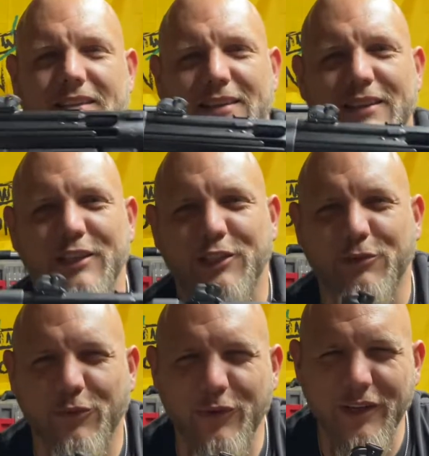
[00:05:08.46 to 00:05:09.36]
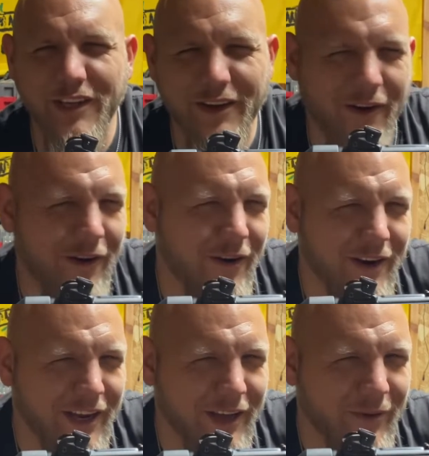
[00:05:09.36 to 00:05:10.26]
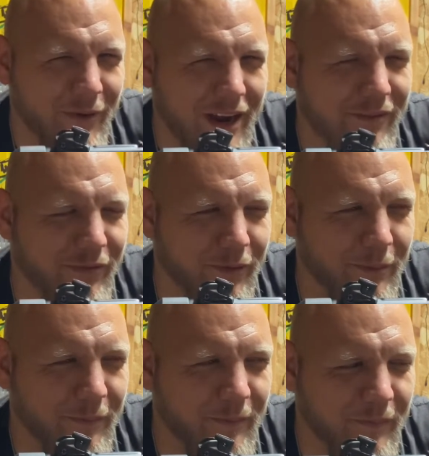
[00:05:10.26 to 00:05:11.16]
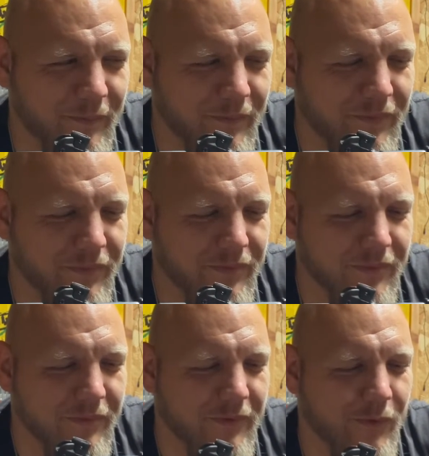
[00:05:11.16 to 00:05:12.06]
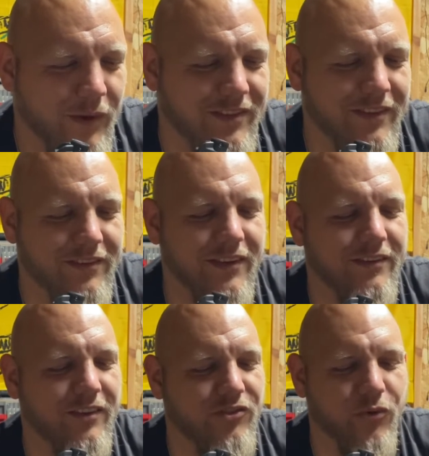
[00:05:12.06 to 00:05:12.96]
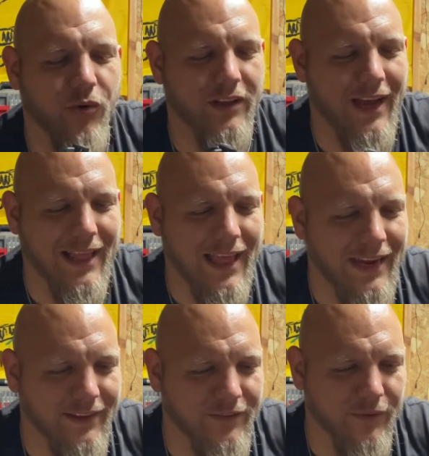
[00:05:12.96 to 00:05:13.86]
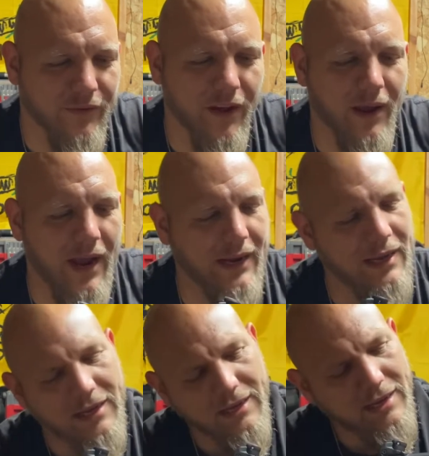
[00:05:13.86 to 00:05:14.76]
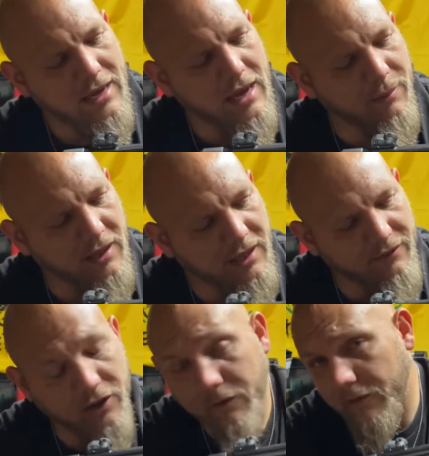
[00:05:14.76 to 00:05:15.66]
it's really hard to get away from what this is historically. I like it, so I'm gonna leave it alone for